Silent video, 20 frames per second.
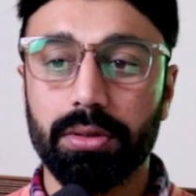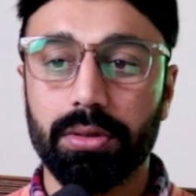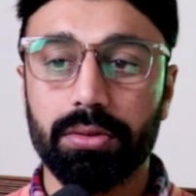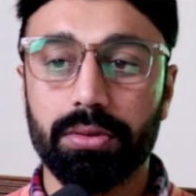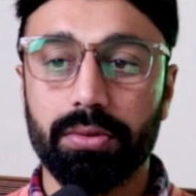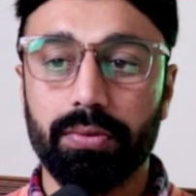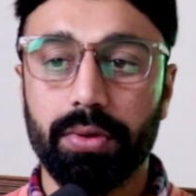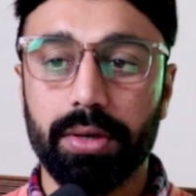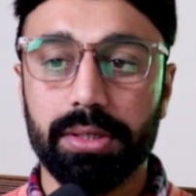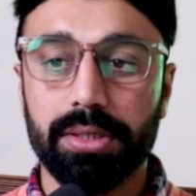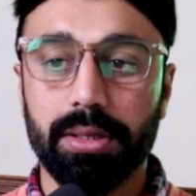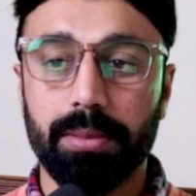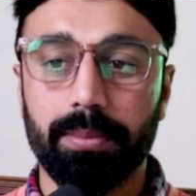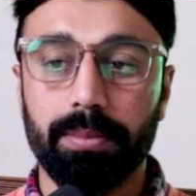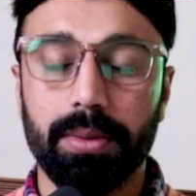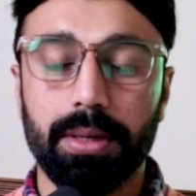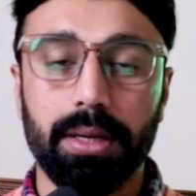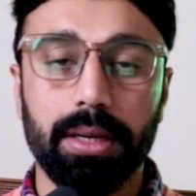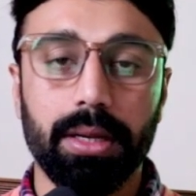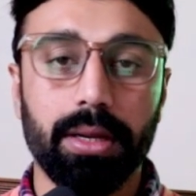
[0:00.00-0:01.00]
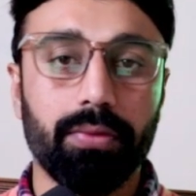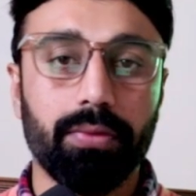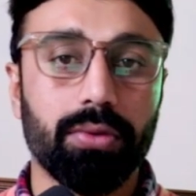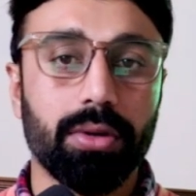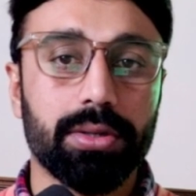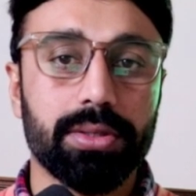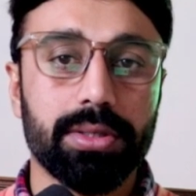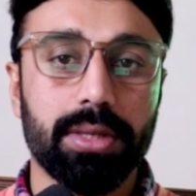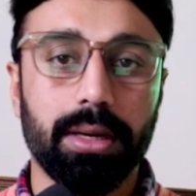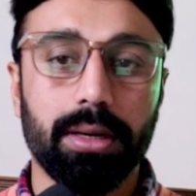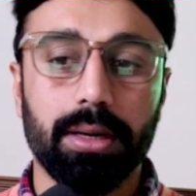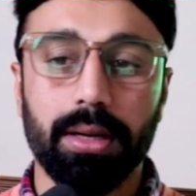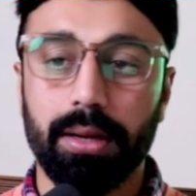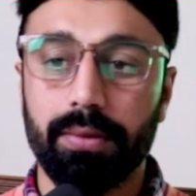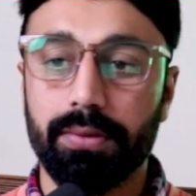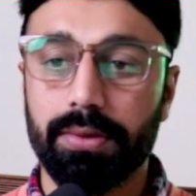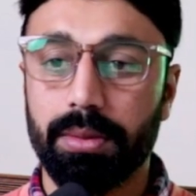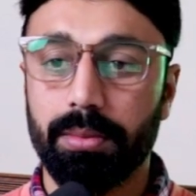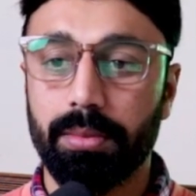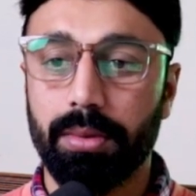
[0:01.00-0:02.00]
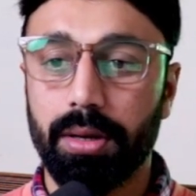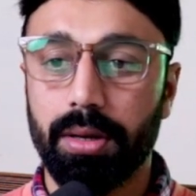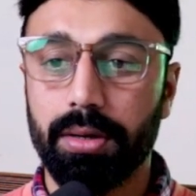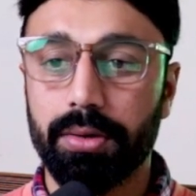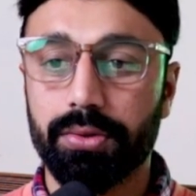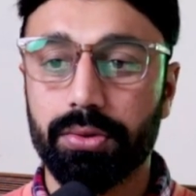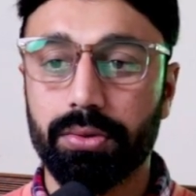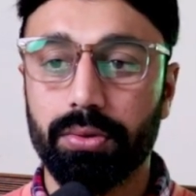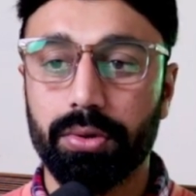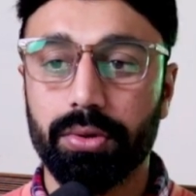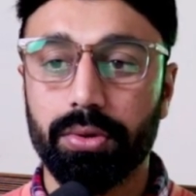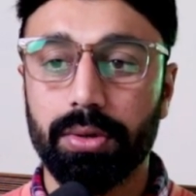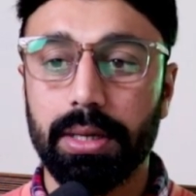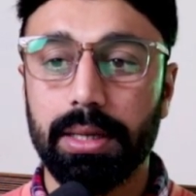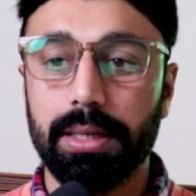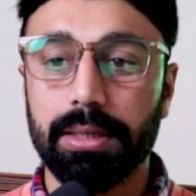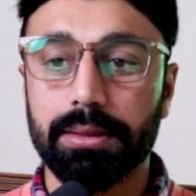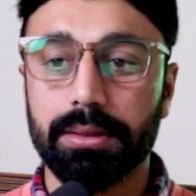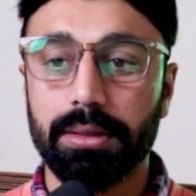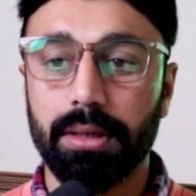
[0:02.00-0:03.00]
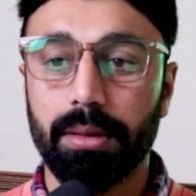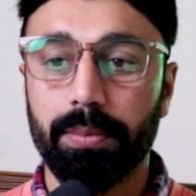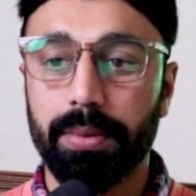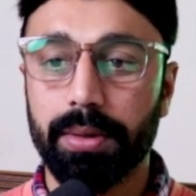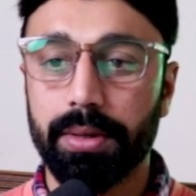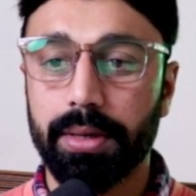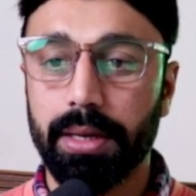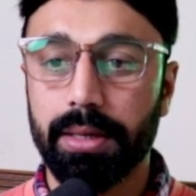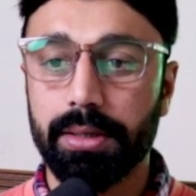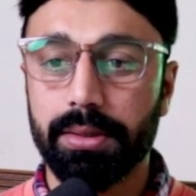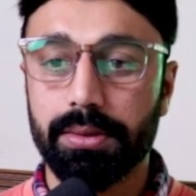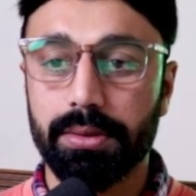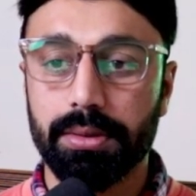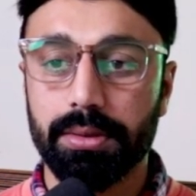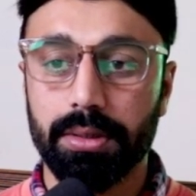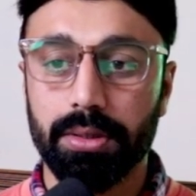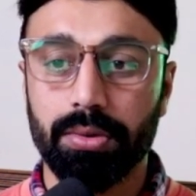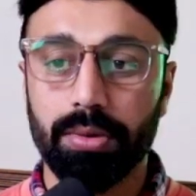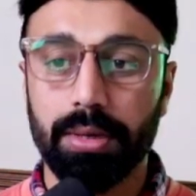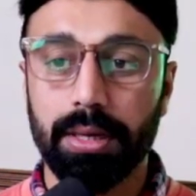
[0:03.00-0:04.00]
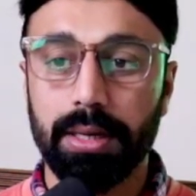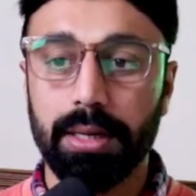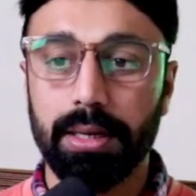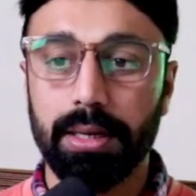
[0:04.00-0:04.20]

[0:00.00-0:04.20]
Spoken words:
So for example, if your site have some underscore URLs, uppercase URL,